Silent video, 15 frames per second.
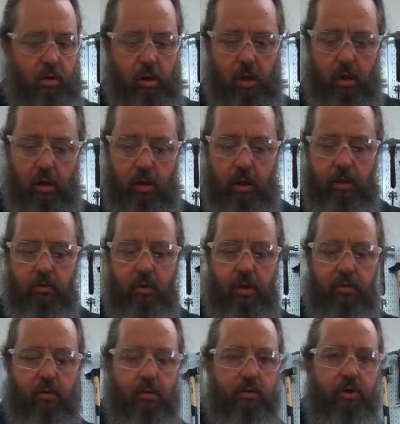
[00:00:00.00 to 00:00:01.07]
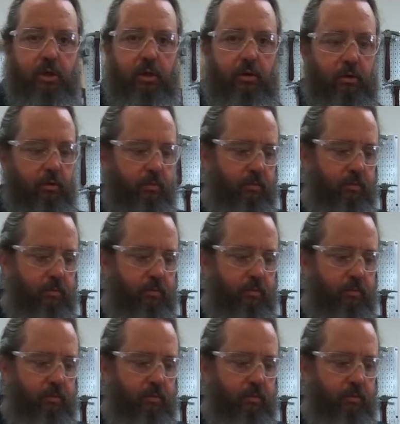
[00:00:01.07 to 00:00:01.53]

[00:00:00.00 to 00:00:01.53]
uh, electrolyte solution into